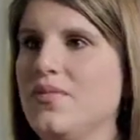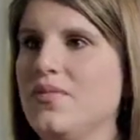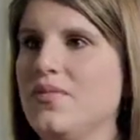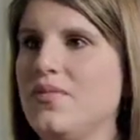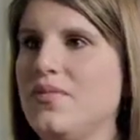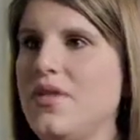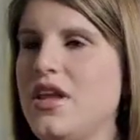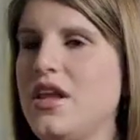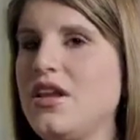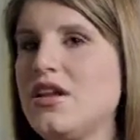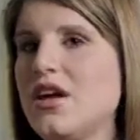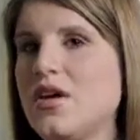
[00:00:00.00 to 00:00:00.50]

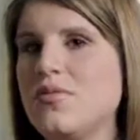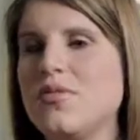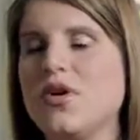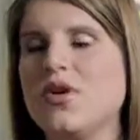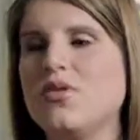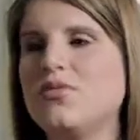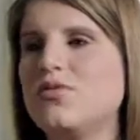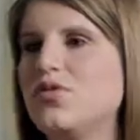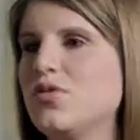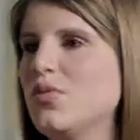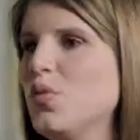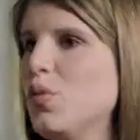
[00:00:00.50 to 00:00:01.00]
He'd come
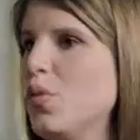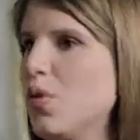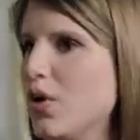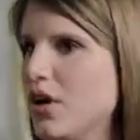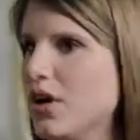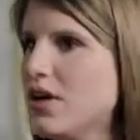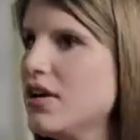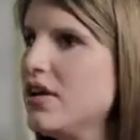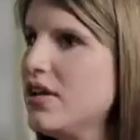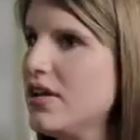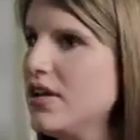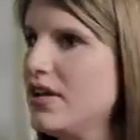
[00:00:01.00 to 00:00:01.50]
home from
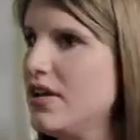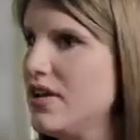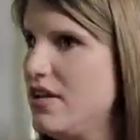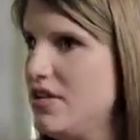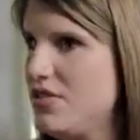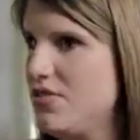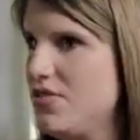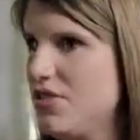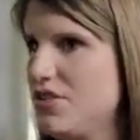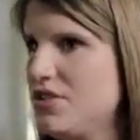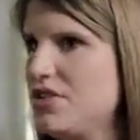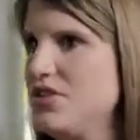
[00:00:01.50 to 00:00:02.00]
work, his
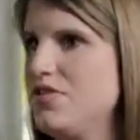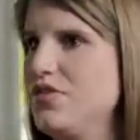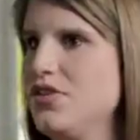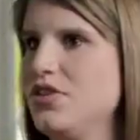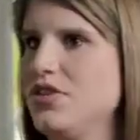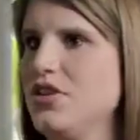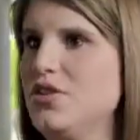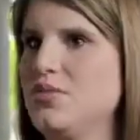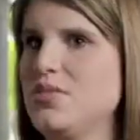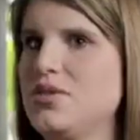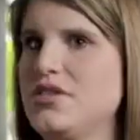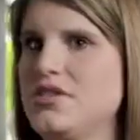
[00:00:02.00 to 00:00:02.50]
first
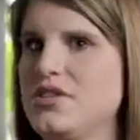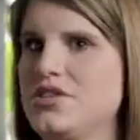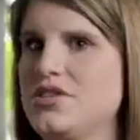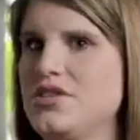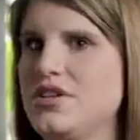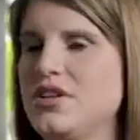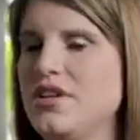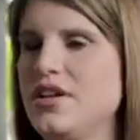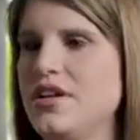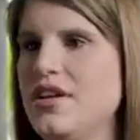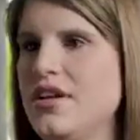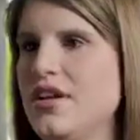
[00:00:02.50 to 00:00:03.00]
civilian
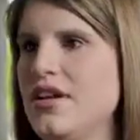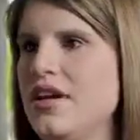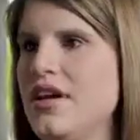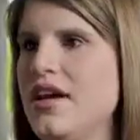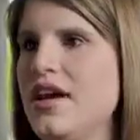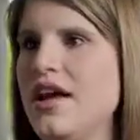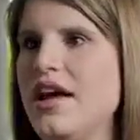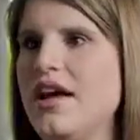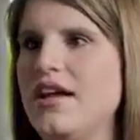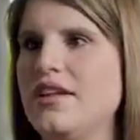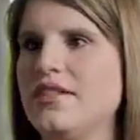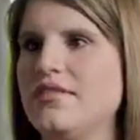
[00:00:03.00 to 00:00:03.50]
position,
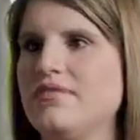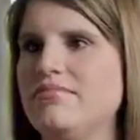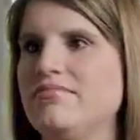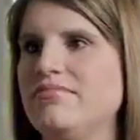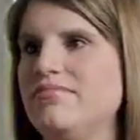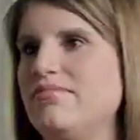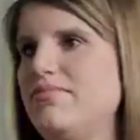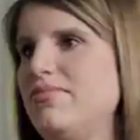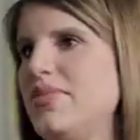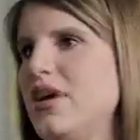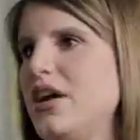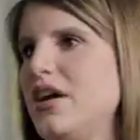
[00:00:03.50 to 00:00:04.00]
and
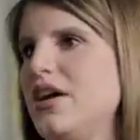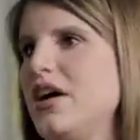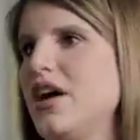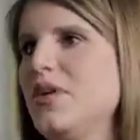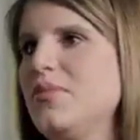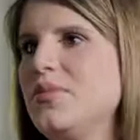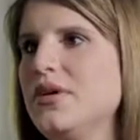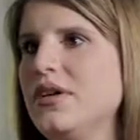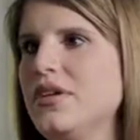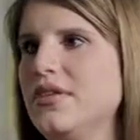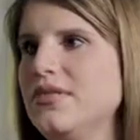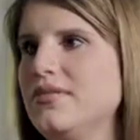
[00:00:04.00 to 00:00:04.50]
pick
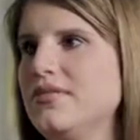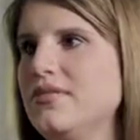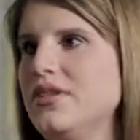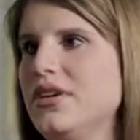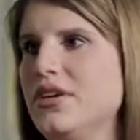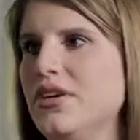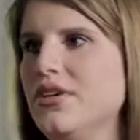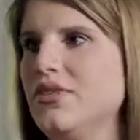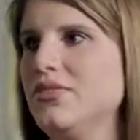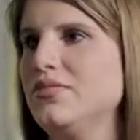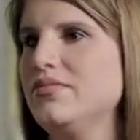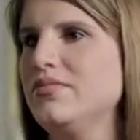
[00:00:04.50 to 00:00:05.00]
up a
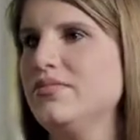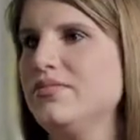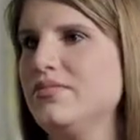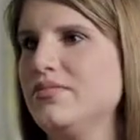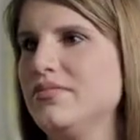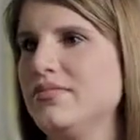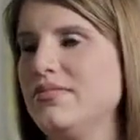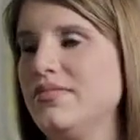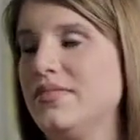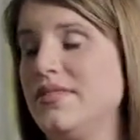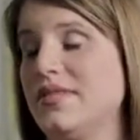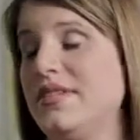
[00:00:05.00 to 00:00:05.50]

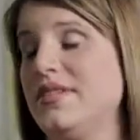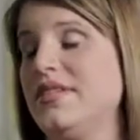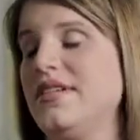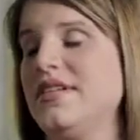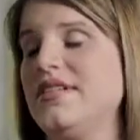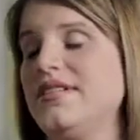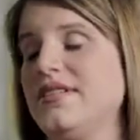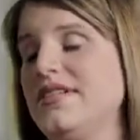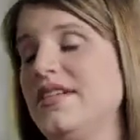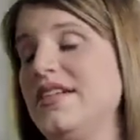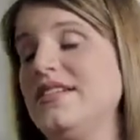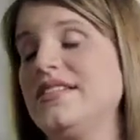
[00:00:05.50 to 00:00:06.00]

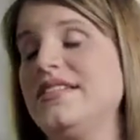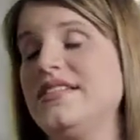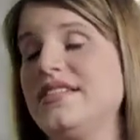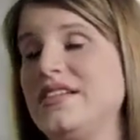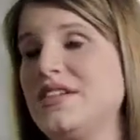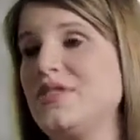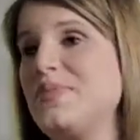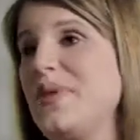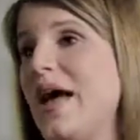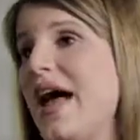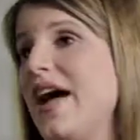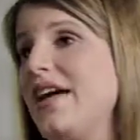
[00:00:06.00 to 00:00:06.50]

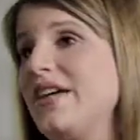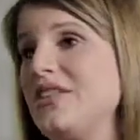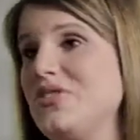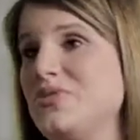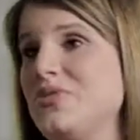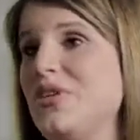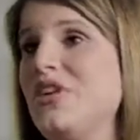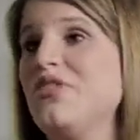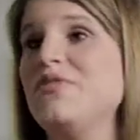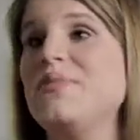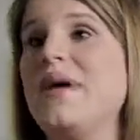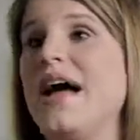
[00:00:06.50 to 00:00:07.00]
6-pack, a
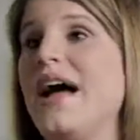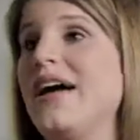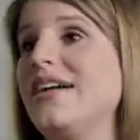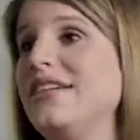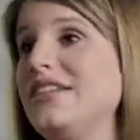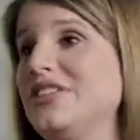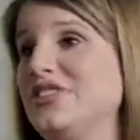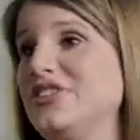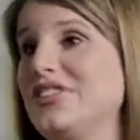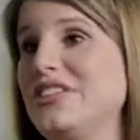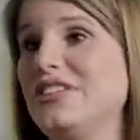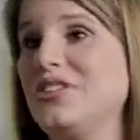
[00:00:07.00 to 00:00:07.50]
12-pack,
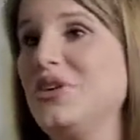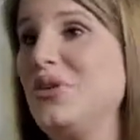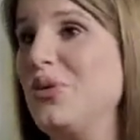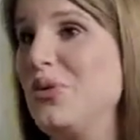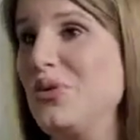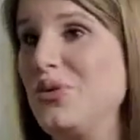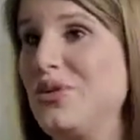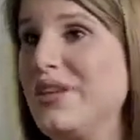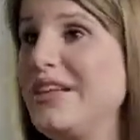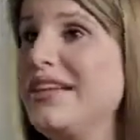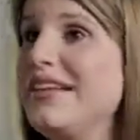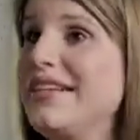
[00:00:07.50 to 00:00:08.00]
and drink the whole
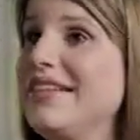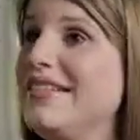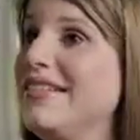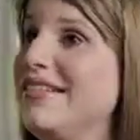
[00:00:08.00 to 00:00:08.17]
thing.